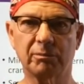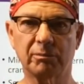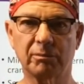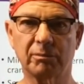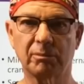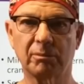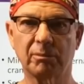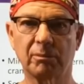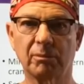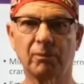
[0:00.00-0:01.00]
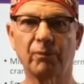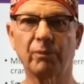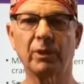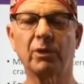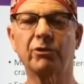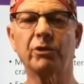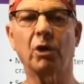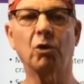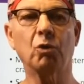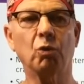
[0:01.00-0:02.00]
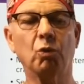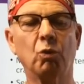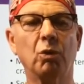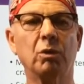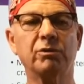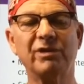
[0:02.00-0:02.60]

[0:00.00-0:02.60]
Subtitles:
So limb lengthening is extremely accurate.